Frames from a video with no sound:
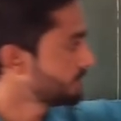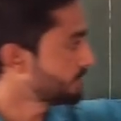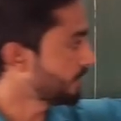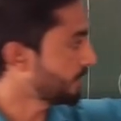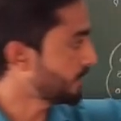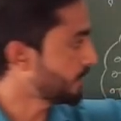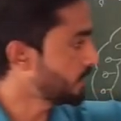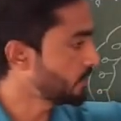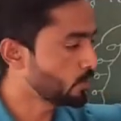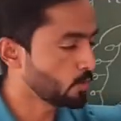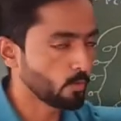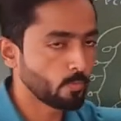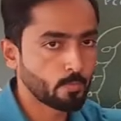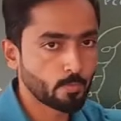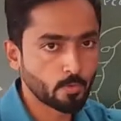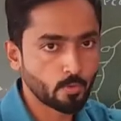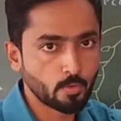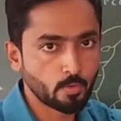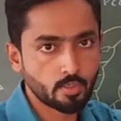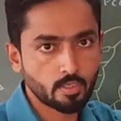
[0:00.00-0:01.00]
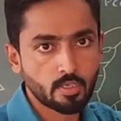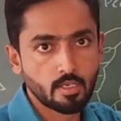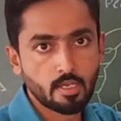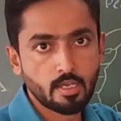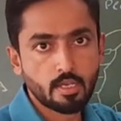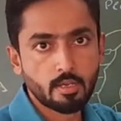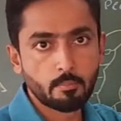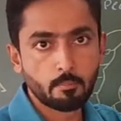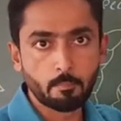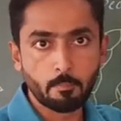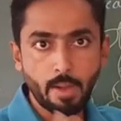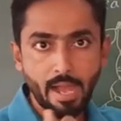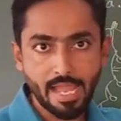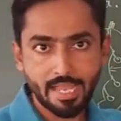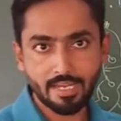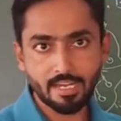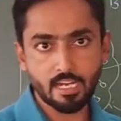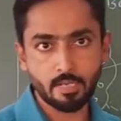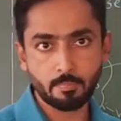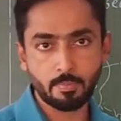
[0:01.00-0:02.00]
Second two fruit,
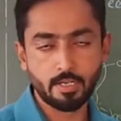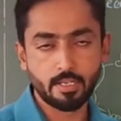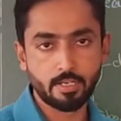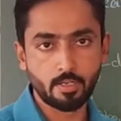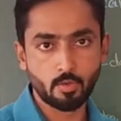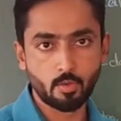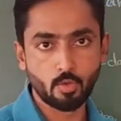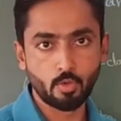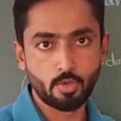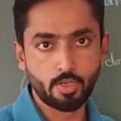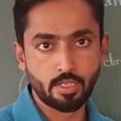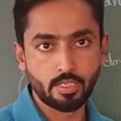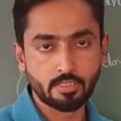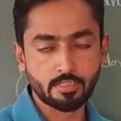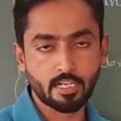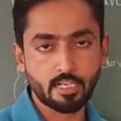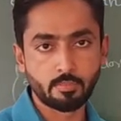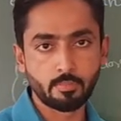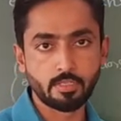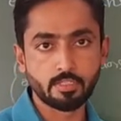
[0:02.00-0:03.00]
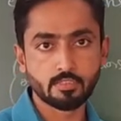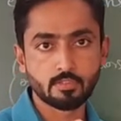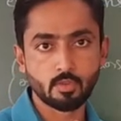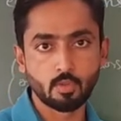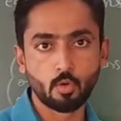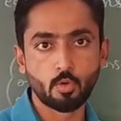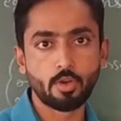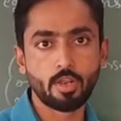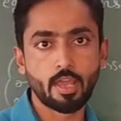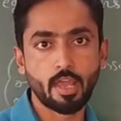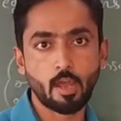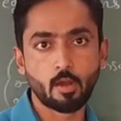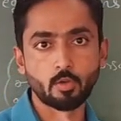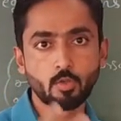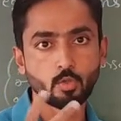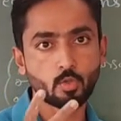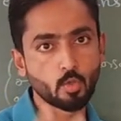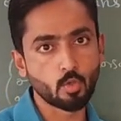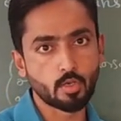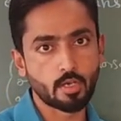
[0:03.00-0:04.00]
bicarpellary ovary. That means ovary
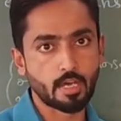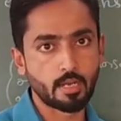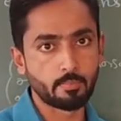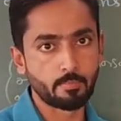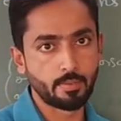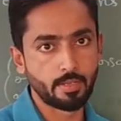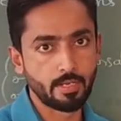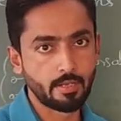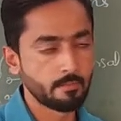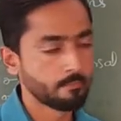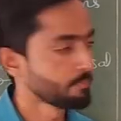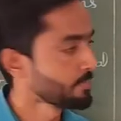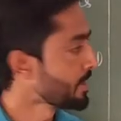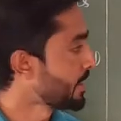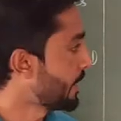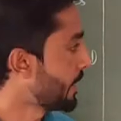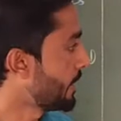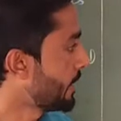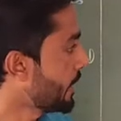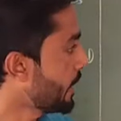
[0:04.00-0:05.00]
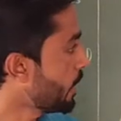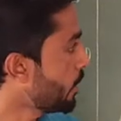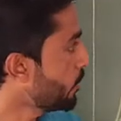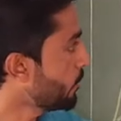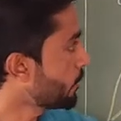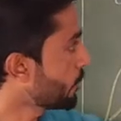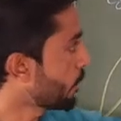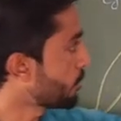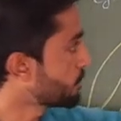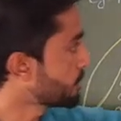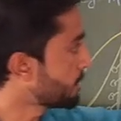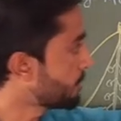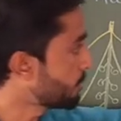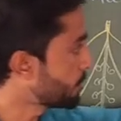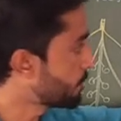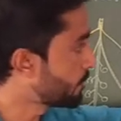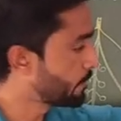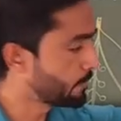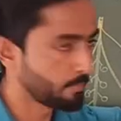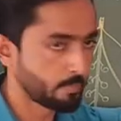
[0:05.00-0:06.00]
have two carpel. And now from the
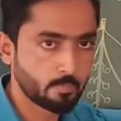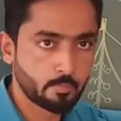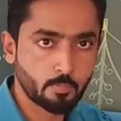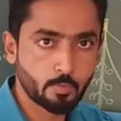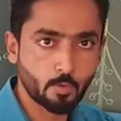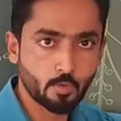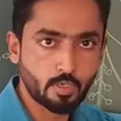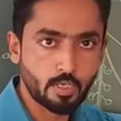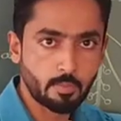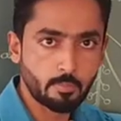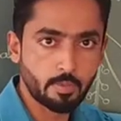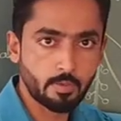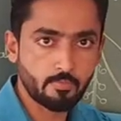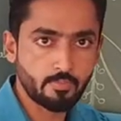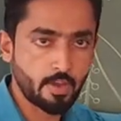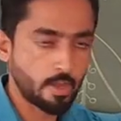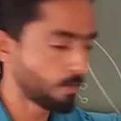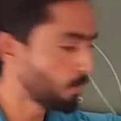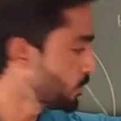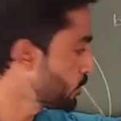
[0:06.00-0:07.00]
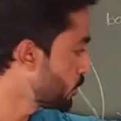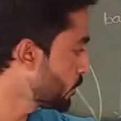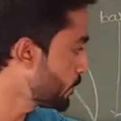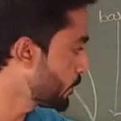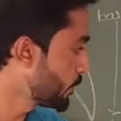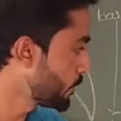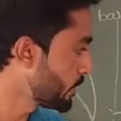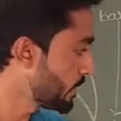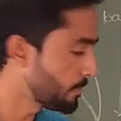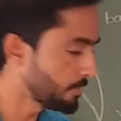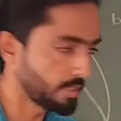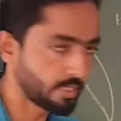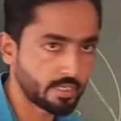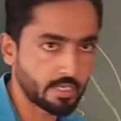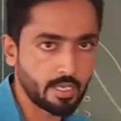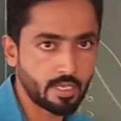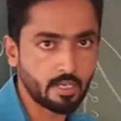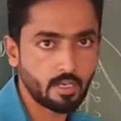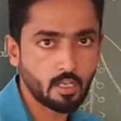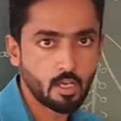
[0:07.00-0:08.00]
fruit number 5 to fruit number
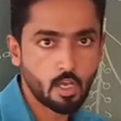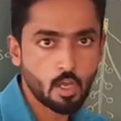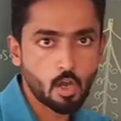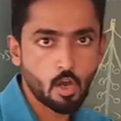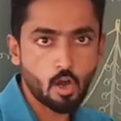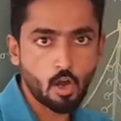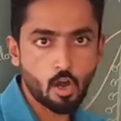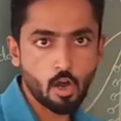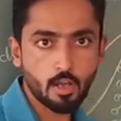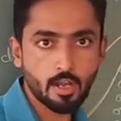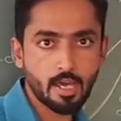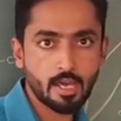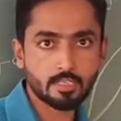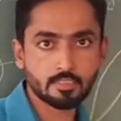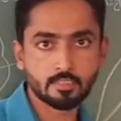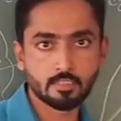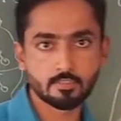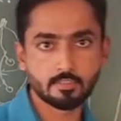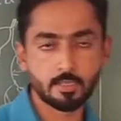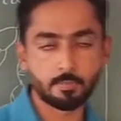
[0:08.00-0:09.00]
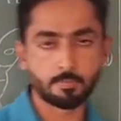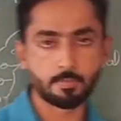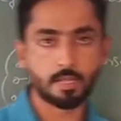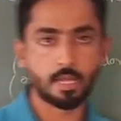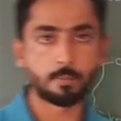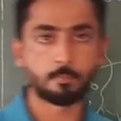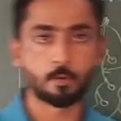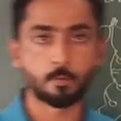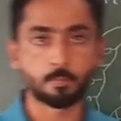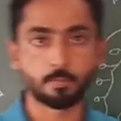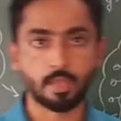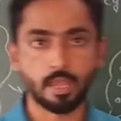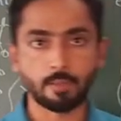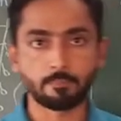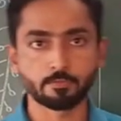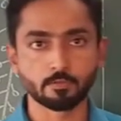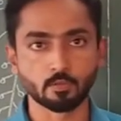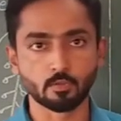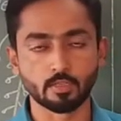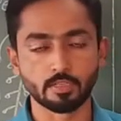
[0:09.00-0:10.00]
10, all are the subtype of
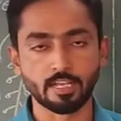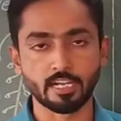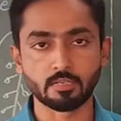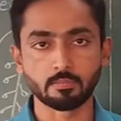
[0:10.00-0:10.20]
capsule.